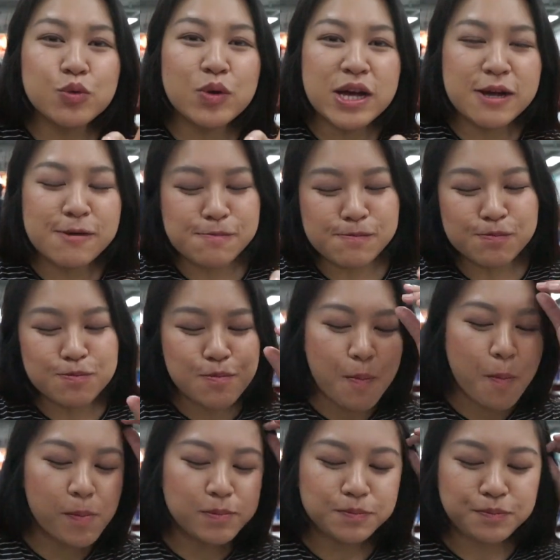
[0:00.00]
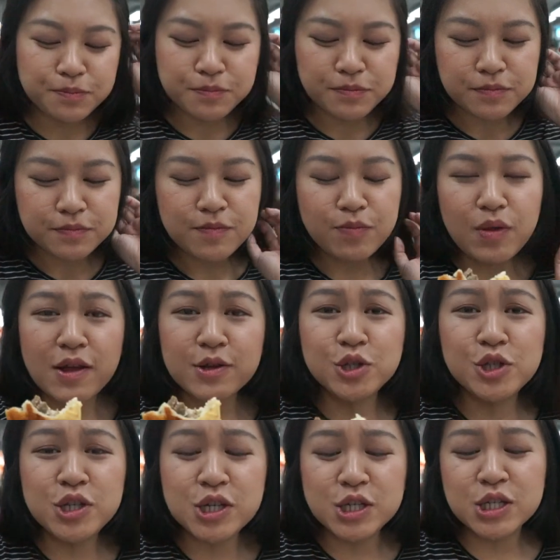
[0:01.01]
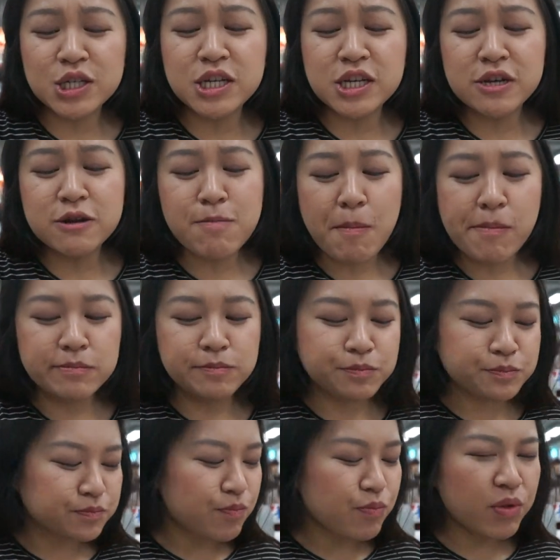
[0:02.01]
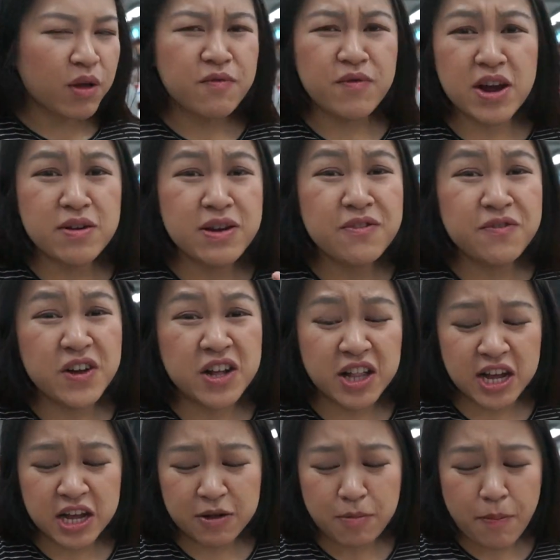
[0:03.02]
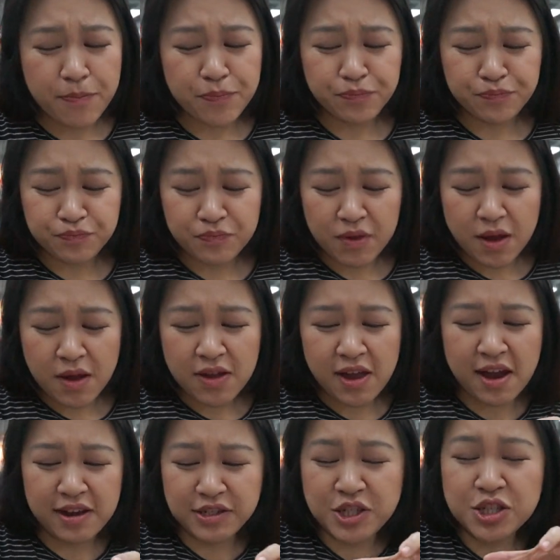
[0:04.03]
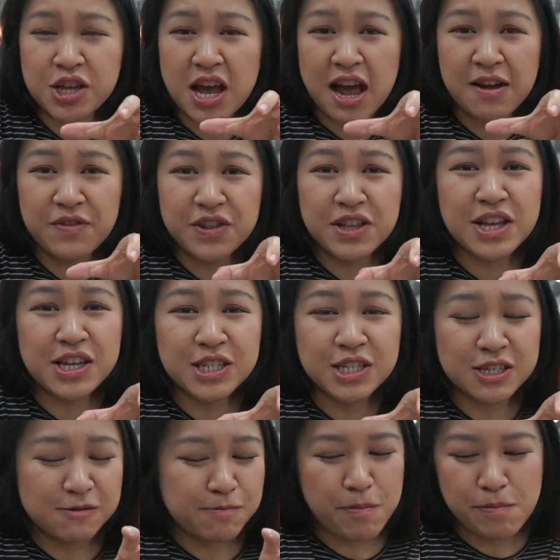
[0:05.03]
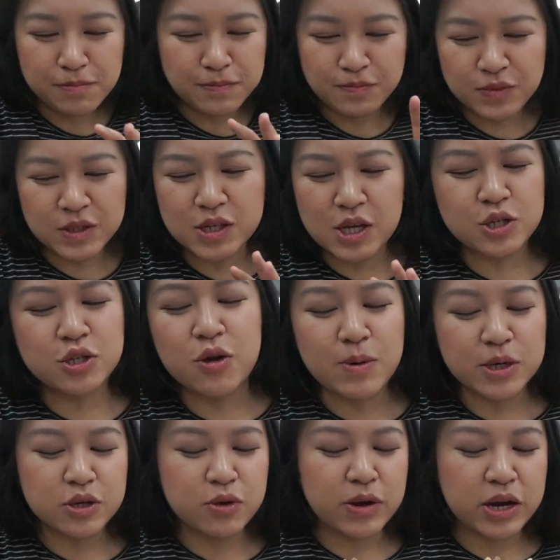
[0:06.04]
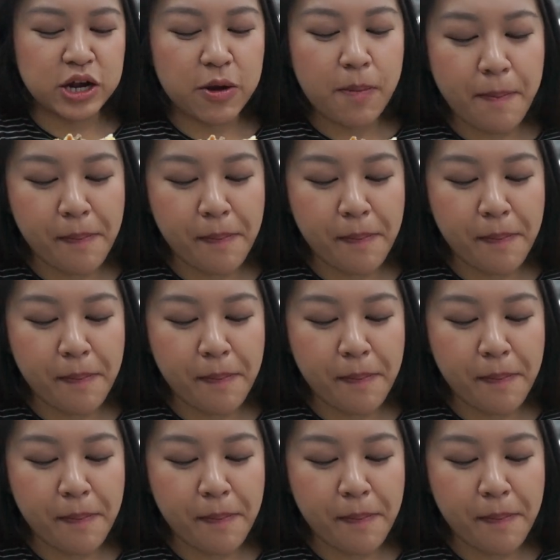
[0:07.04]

Sweet, cheesy, very filling. Like just half of this is like so much already.